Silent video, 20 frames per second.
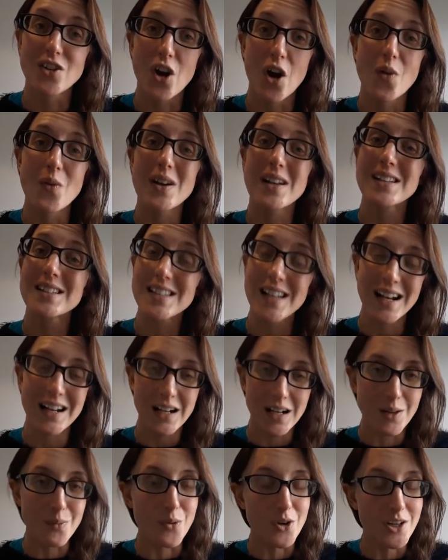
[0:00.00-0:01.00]
know
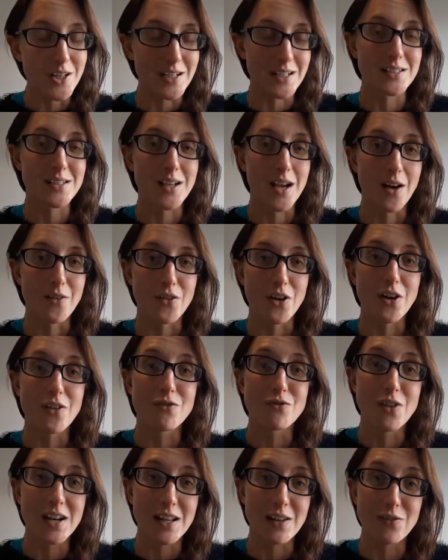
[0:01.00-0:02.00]
exactly what you need to cover
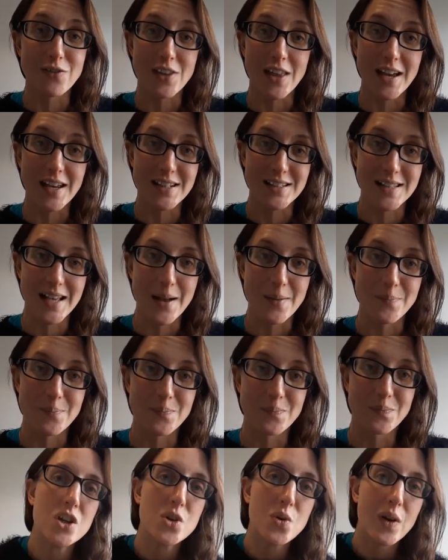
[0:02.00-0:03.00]
ready for that exam.
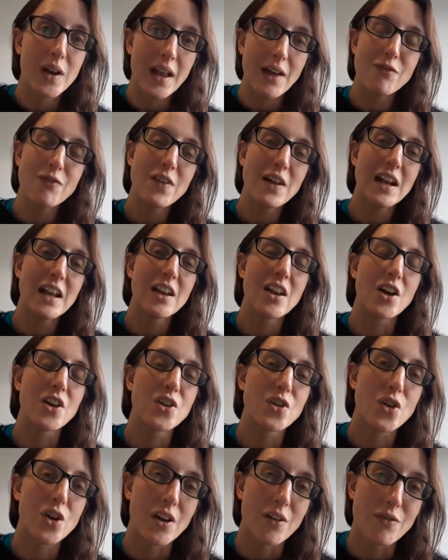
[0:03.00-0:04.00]
You are left feeling like
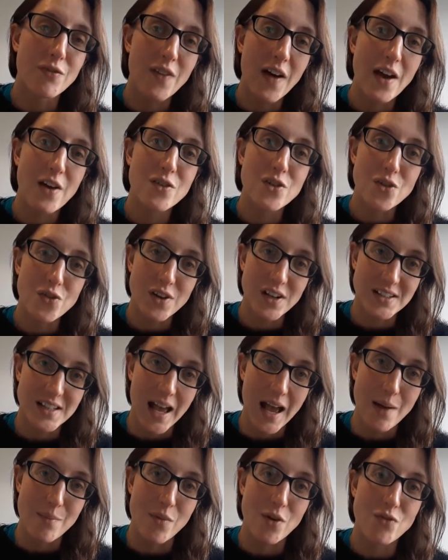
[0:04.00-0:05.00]
you're going to fail your
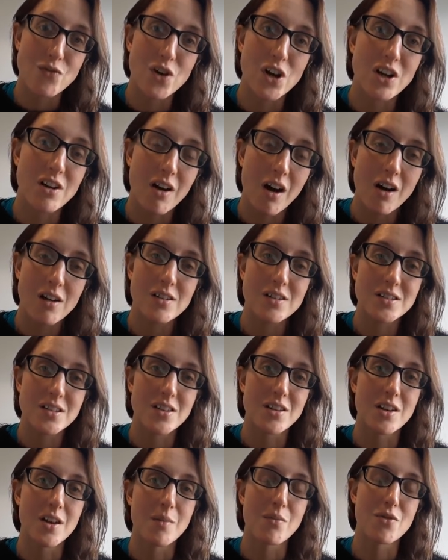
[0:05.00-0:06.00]
exam regardless of
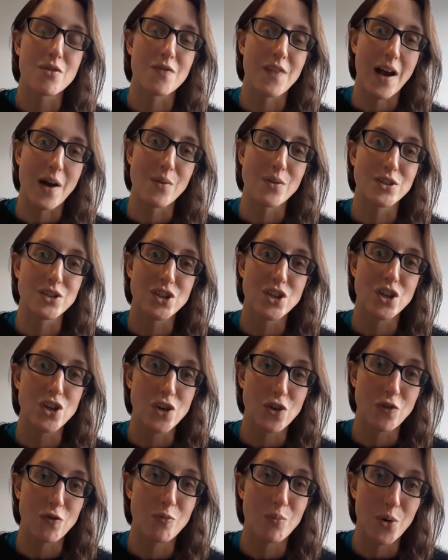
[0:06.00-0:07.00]
the number of hours that
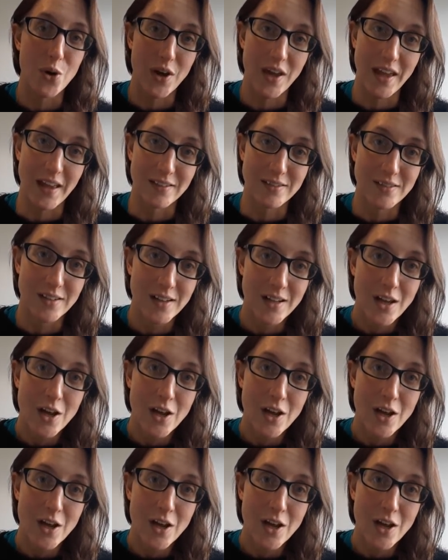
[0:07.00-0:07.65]
you've put in,